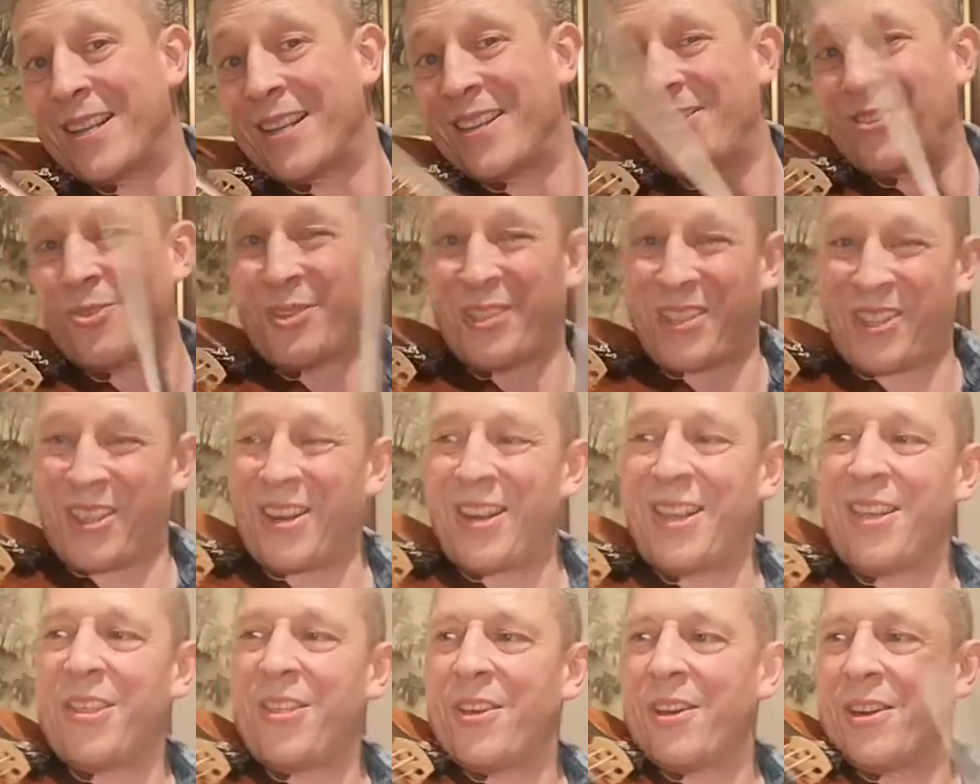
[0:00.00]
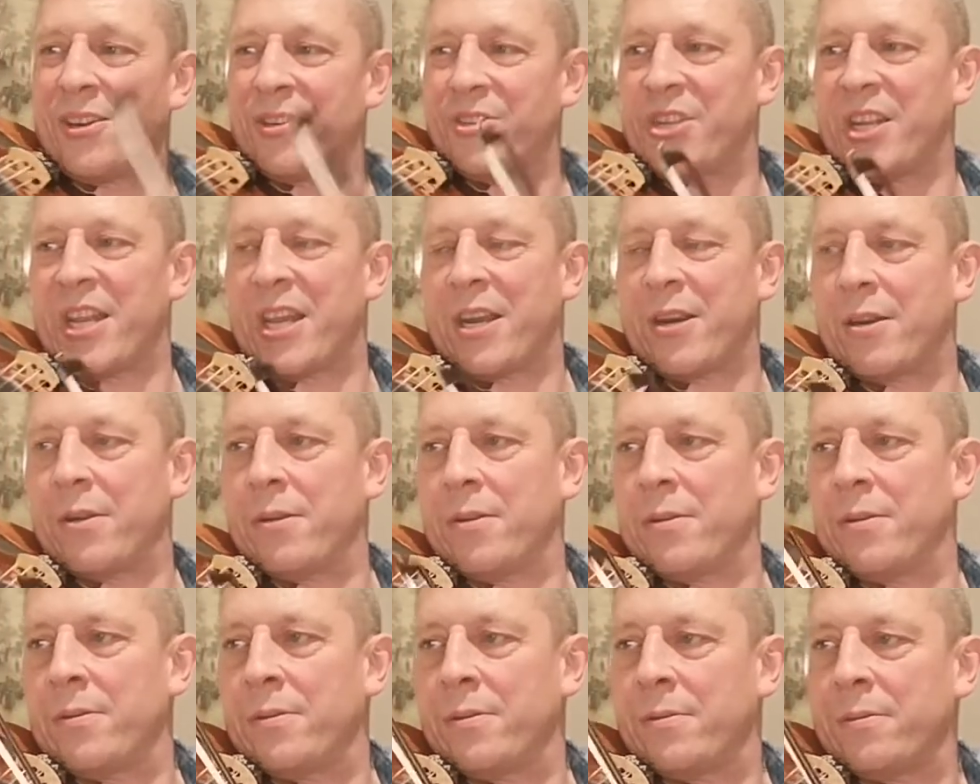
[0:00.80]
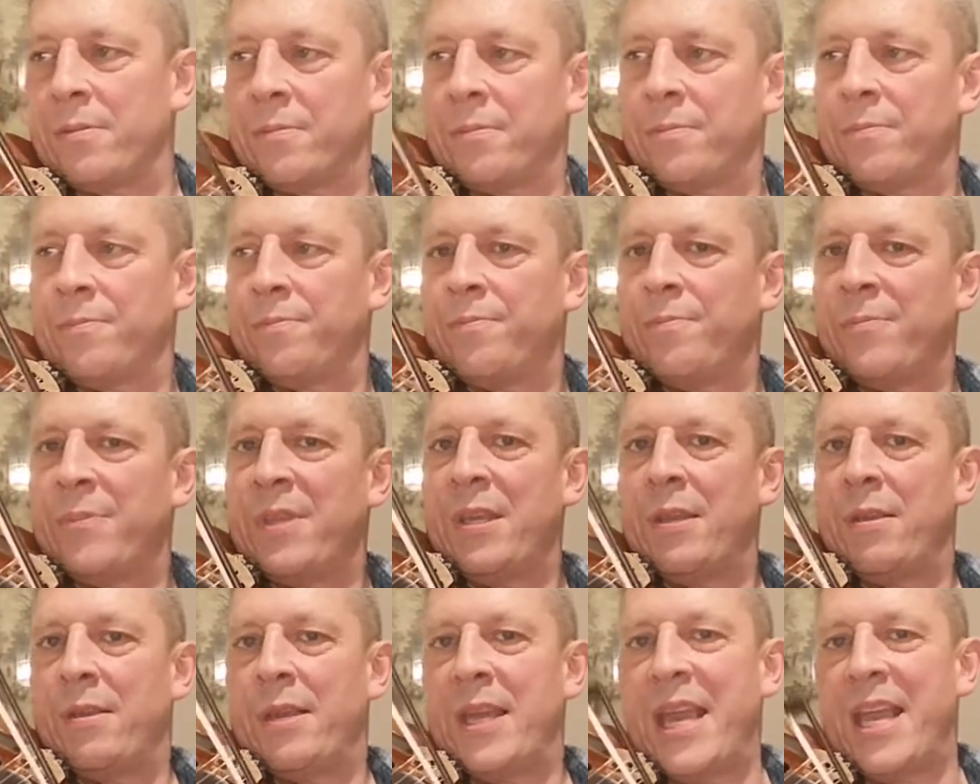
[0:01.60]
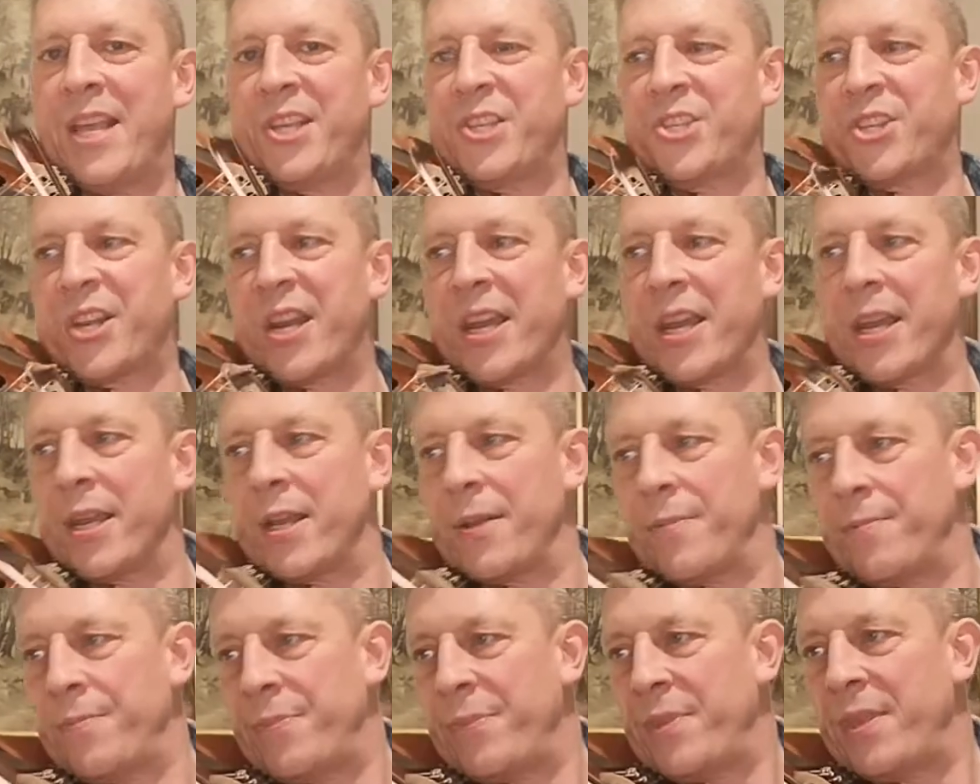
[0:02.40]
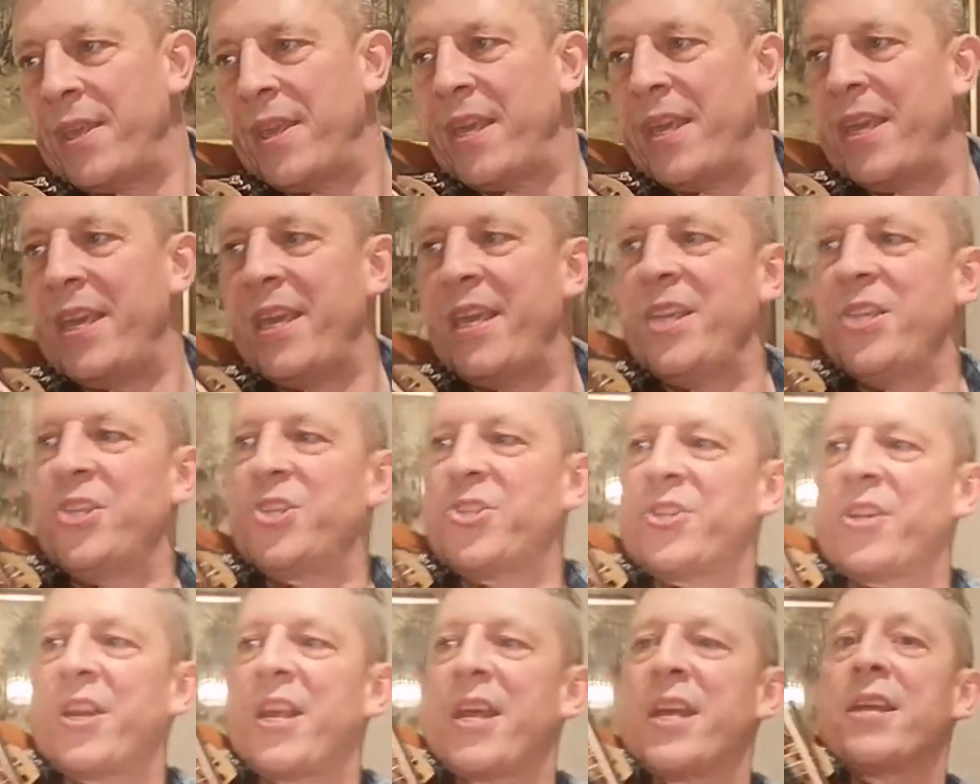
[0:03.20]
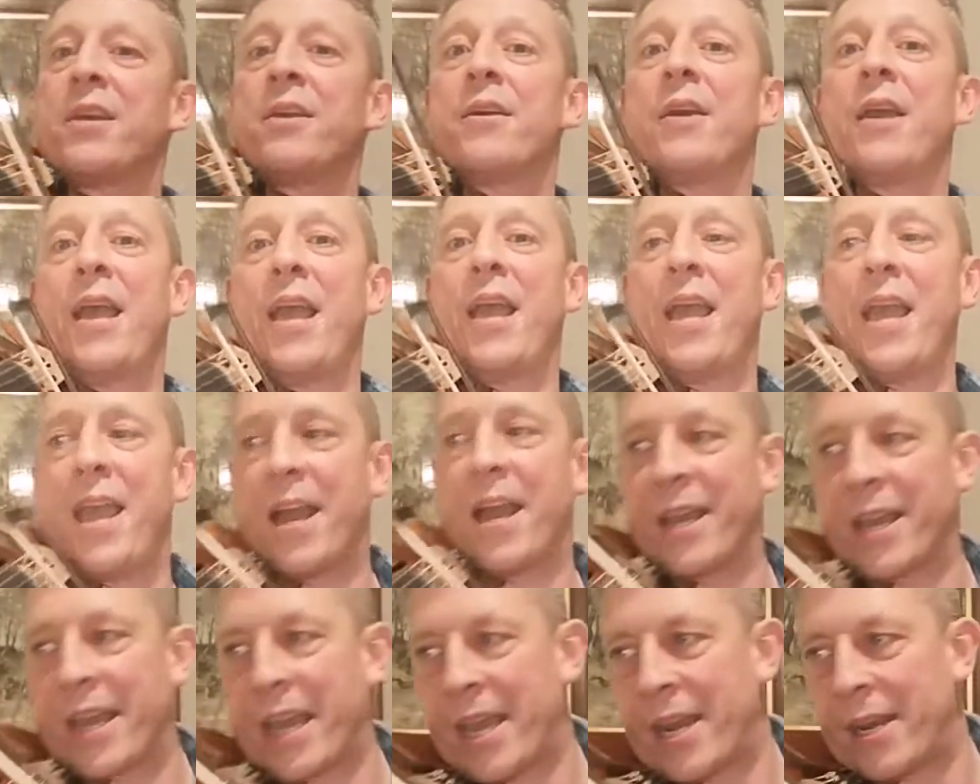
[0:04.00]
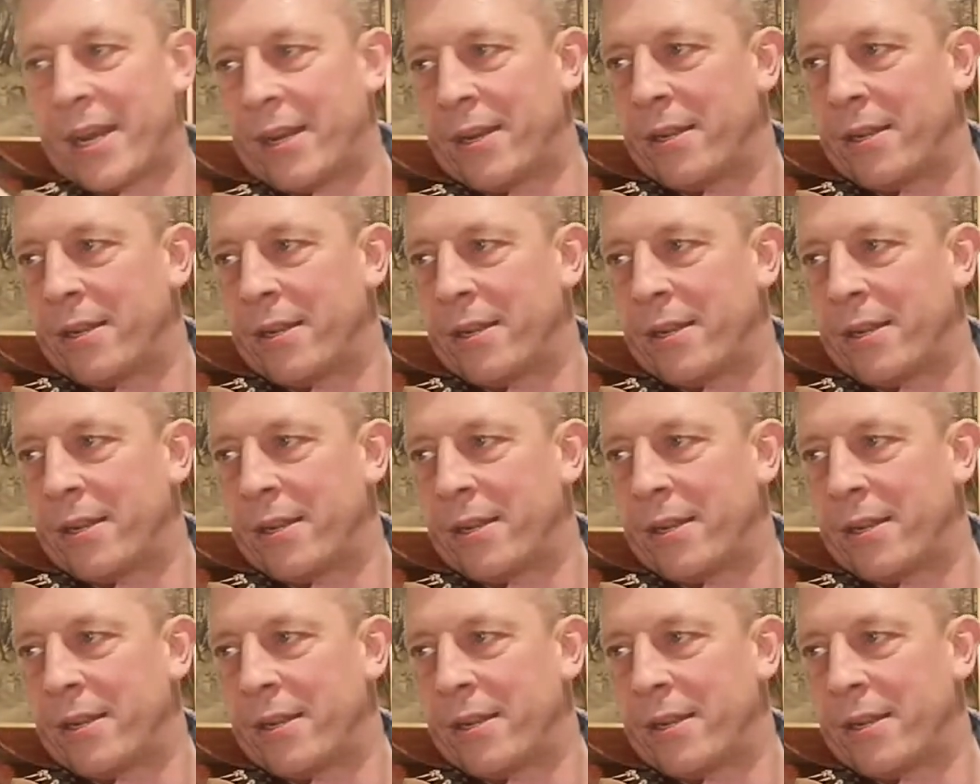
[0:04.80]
So it's 3/3 there. A string, E string, A again.